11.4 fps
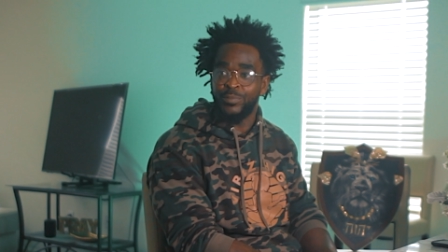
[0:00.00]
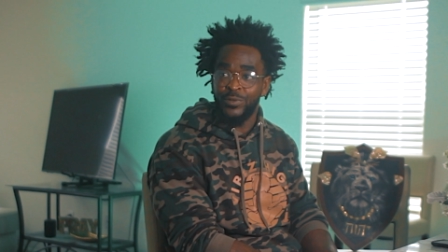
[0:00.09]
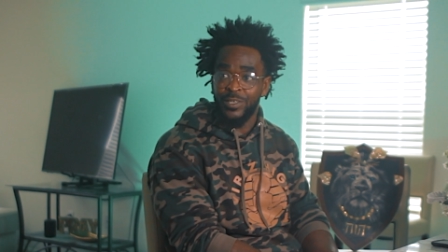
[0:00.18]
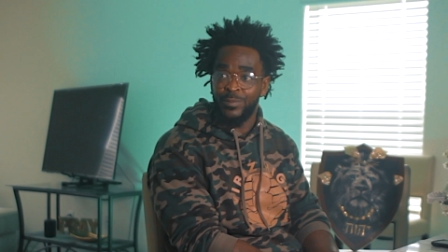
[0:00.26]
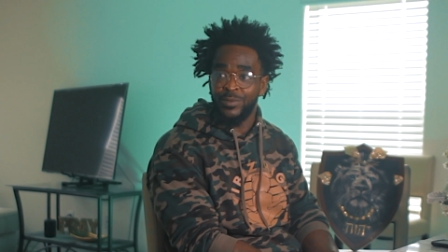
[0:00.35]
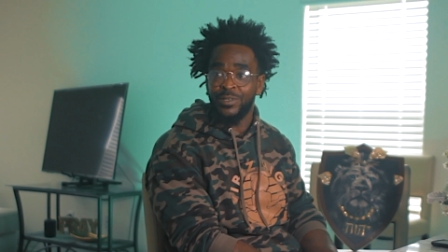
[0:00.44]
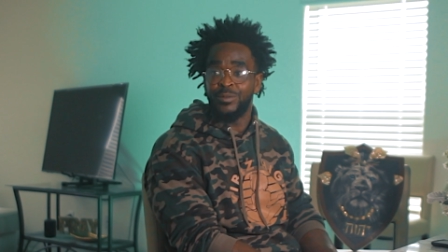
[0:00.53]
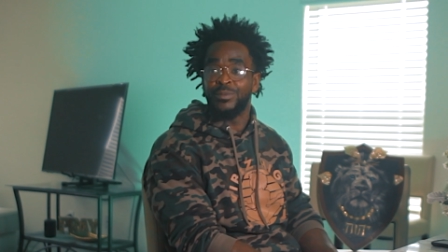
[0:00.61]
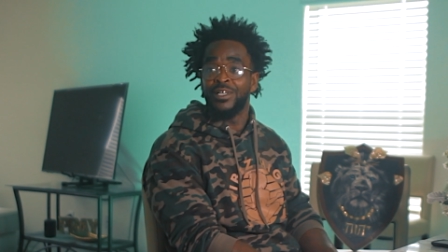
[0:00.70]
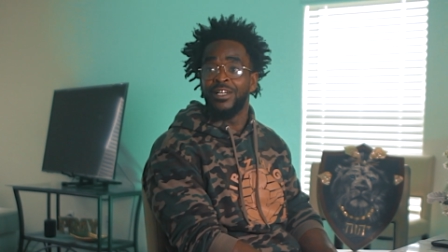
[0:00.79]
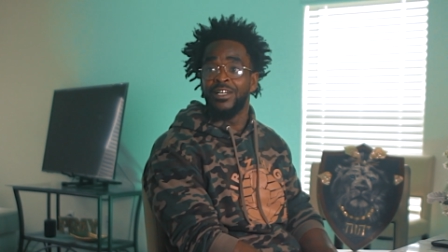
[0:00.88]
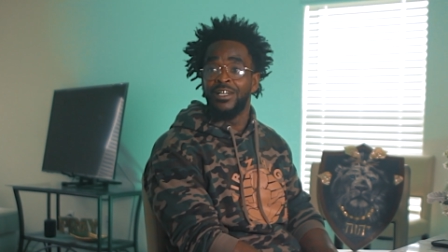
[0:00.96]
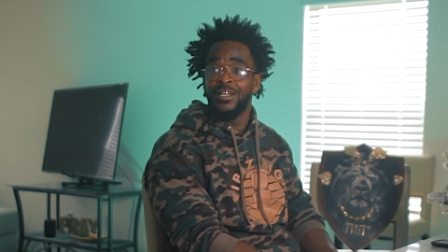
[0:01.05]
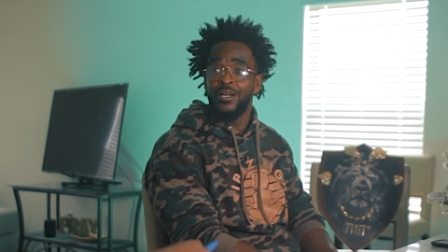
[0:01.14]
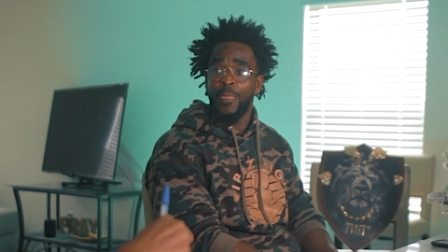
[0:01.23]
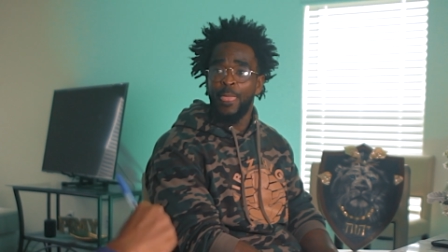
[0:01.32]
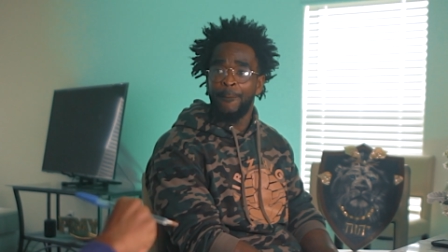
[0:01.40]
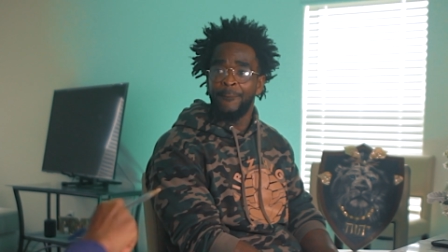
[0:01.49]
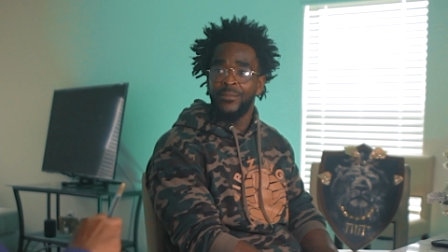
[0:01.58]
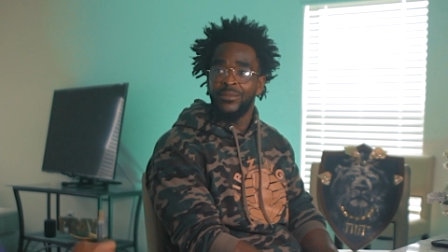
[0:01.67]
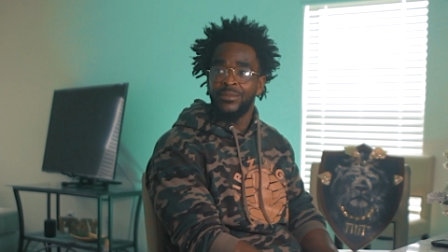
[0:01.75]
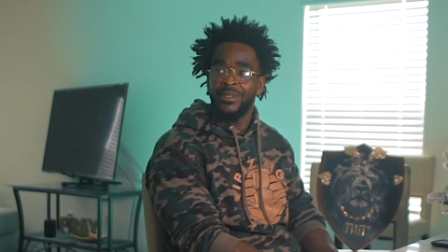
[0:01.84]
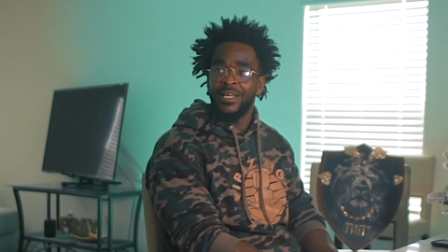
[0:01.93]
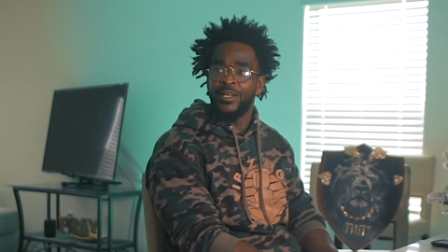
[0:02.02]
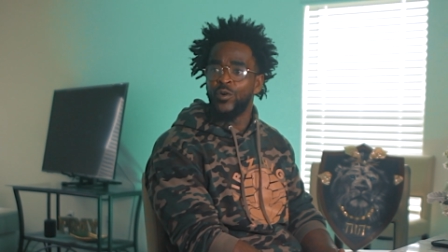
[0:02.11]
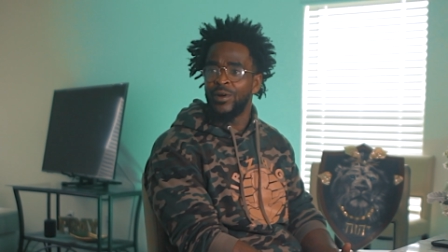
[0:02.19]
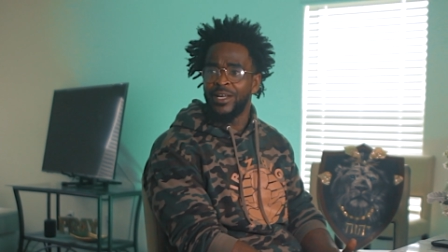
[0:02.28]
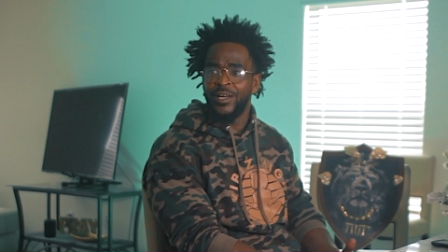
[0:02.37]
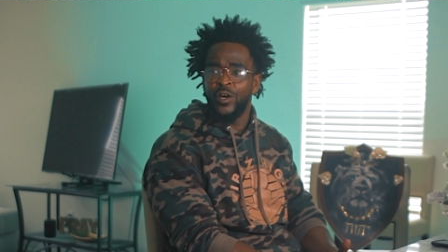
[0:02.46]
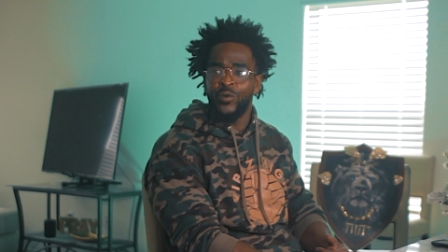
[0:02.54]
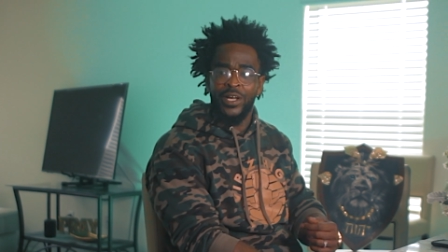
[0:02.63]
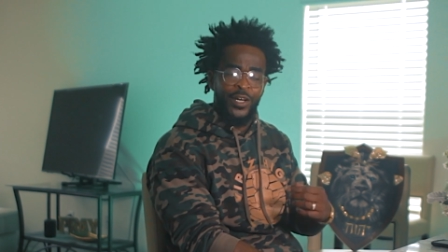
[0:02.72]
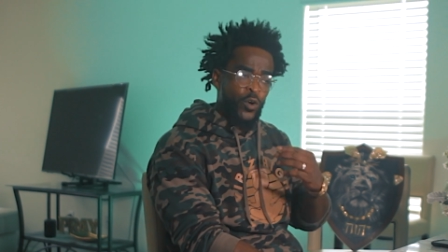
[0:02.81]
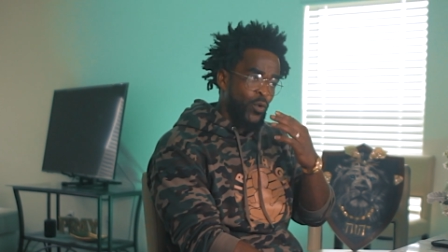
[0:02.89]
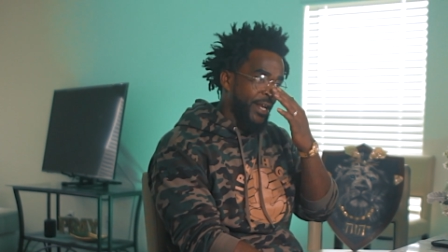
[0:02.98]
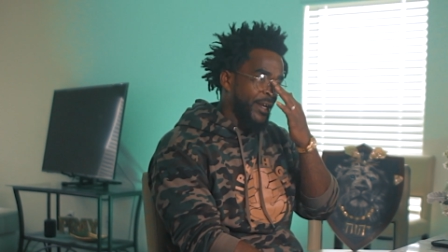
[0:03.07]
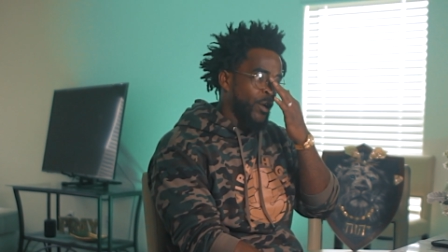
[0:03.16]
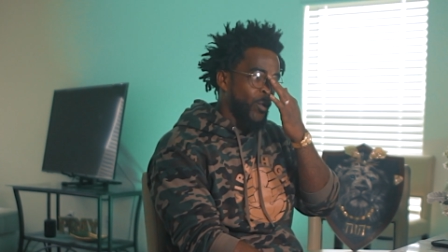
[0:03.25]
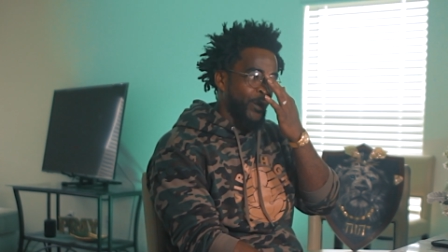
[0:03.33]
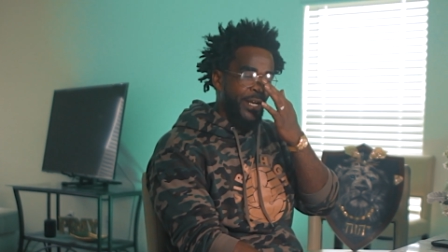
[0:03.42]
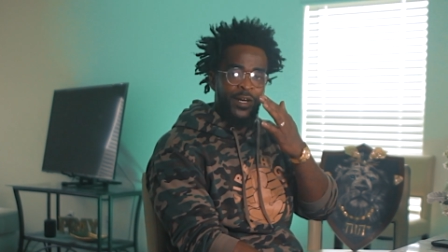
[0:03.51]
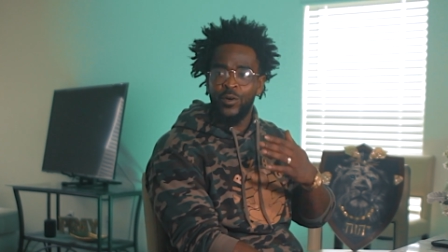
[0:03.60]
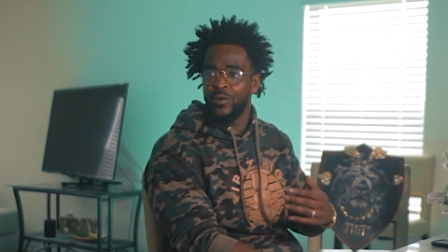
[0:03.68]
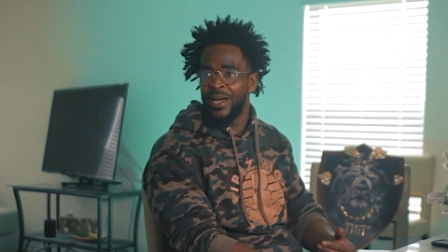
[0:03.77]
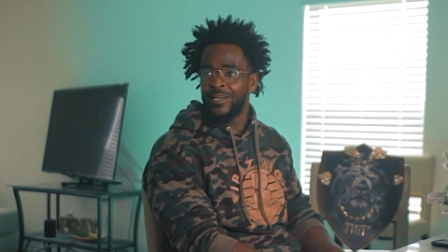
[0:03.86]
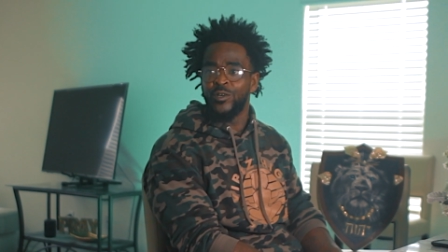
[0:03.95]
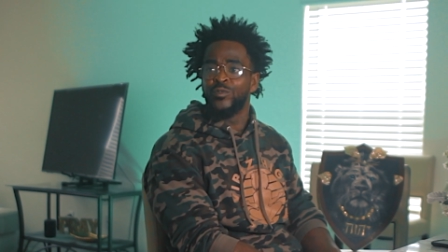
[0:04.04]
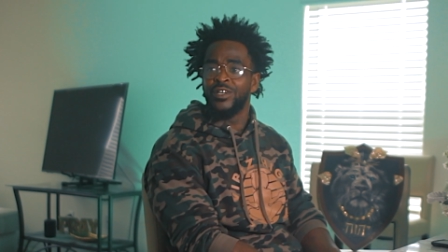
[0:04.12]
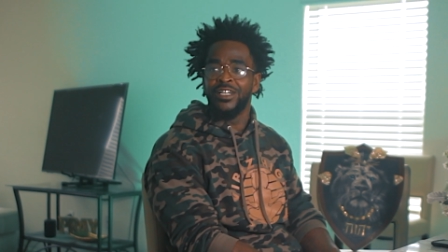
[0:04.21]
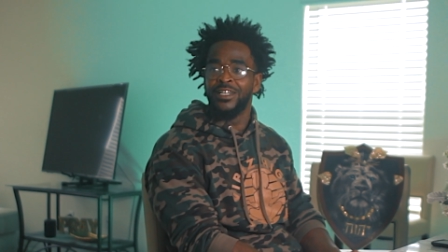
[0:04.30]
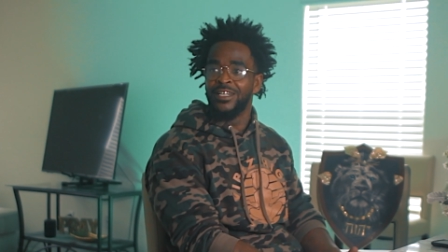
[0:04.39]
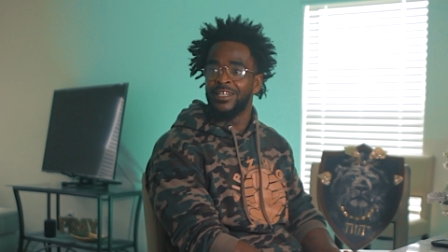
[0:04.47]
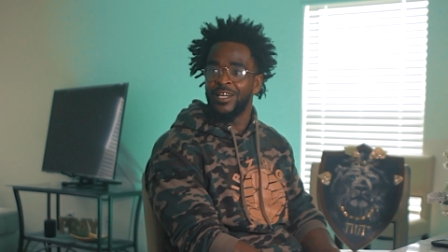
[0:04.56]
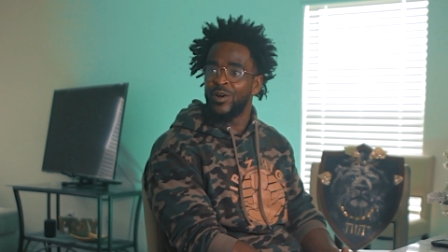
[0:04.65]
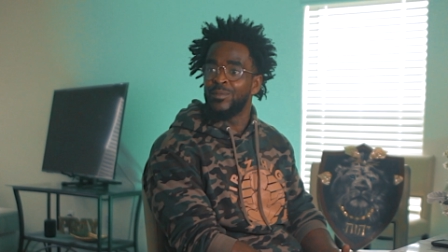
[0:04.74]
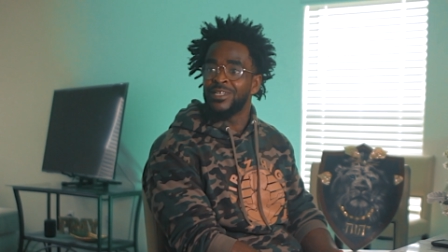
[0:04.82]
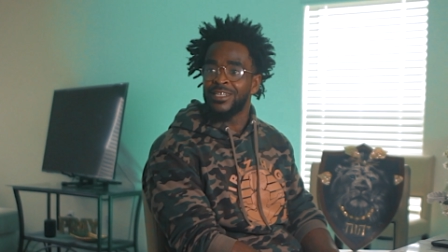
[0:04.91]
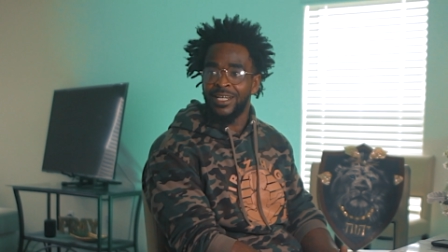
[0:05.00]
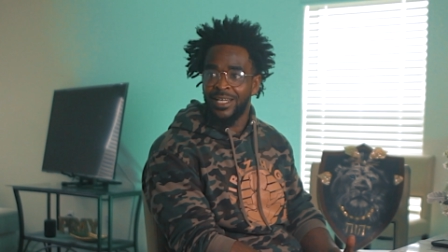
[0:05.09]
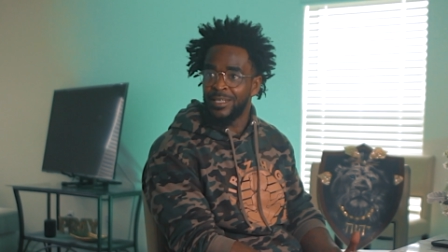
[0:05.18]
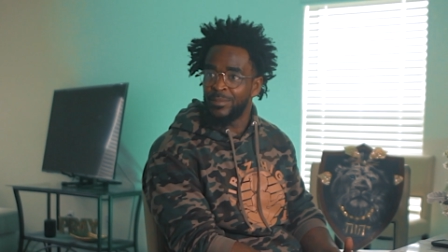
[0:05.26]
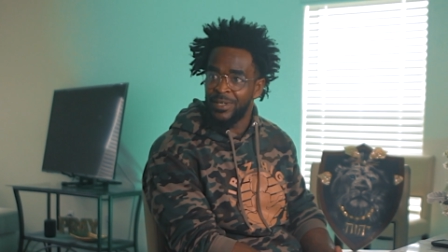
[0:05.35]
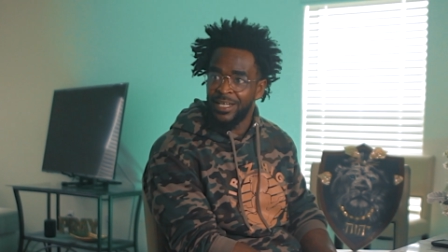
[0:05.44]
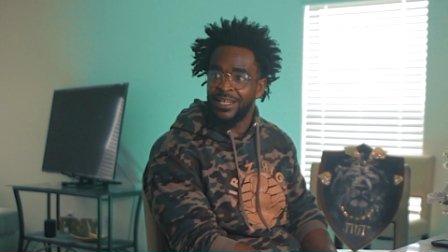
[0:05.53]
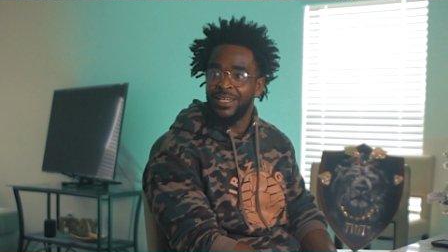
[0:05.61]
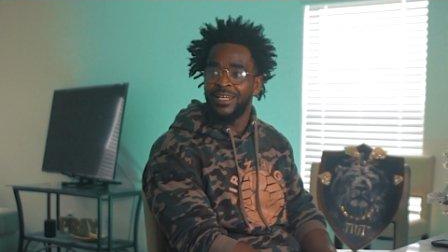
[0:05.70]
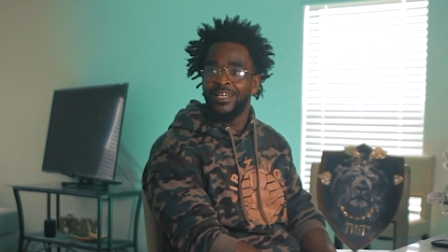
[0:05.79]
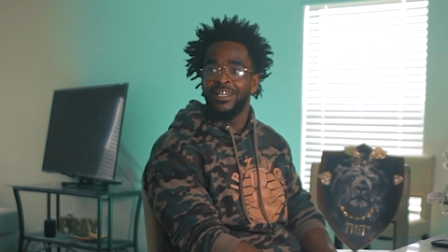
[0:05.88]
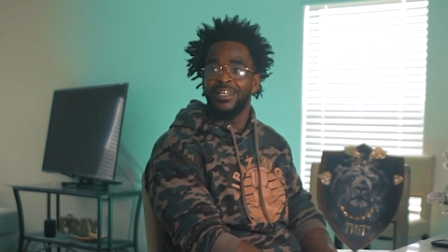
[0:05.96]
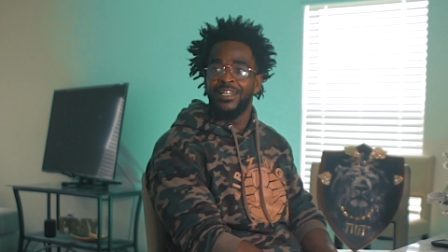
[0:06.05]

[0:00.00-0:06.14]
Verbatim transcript: and principles on me. They know, they know, they know, they know, they know. I ain't no real nigga. They know I'm a solid man. Hmm.